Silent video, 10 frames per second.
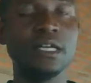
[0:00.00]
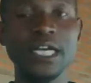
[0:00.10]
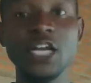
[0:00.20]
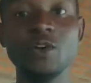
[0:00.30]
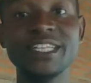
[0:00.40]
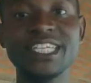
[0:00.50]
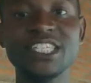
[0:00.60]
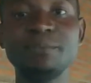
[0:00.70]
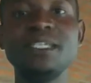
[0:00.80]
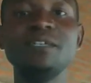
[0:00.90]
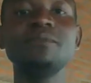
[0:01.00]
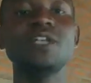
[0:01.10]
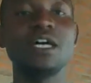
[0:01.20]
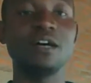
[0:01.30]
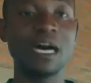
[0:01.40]
Hello, leadership
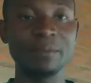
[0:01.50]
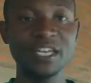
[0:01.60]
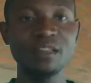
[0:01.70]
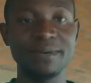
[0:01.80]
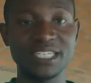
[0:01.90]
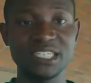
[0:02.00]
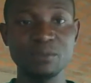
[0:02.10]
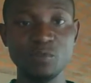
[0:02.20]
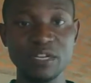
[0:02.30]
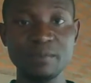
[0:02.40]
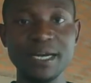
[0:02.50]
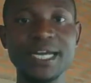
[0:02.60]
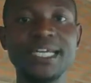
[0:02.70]
team. I'm Gilbert Sigururema,